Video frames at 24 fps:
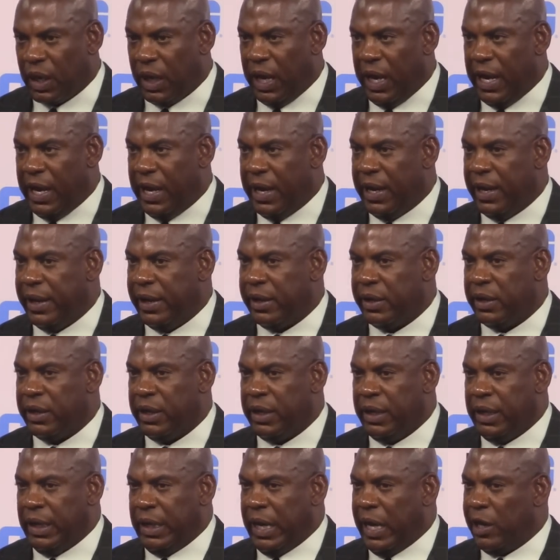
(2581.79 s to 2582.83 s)
and
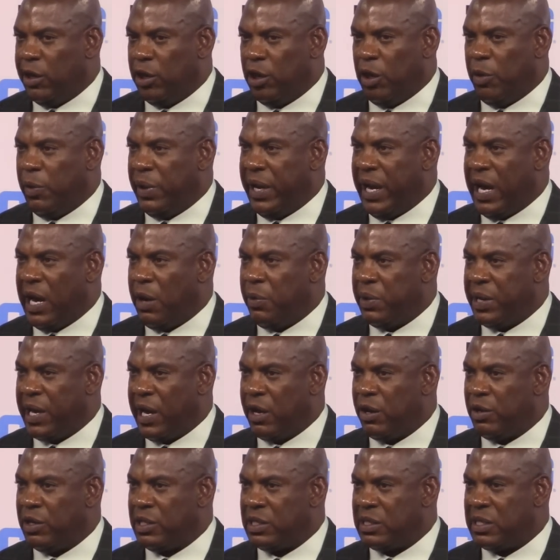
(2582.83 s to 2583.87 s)
I don't know how we got
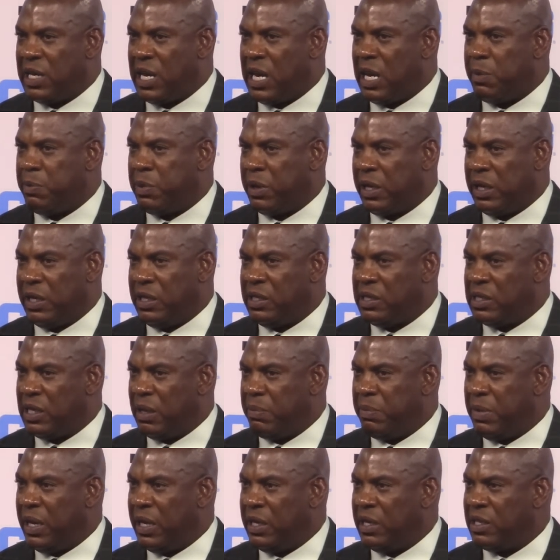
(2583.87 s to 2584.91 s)
on this topic, and he said,
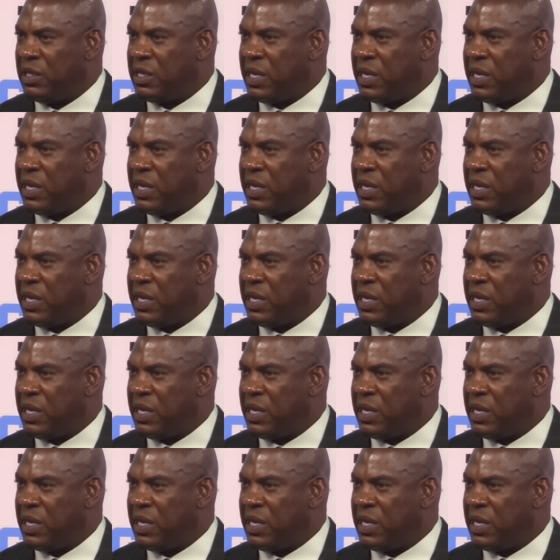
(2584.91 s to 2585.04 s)
"Man, these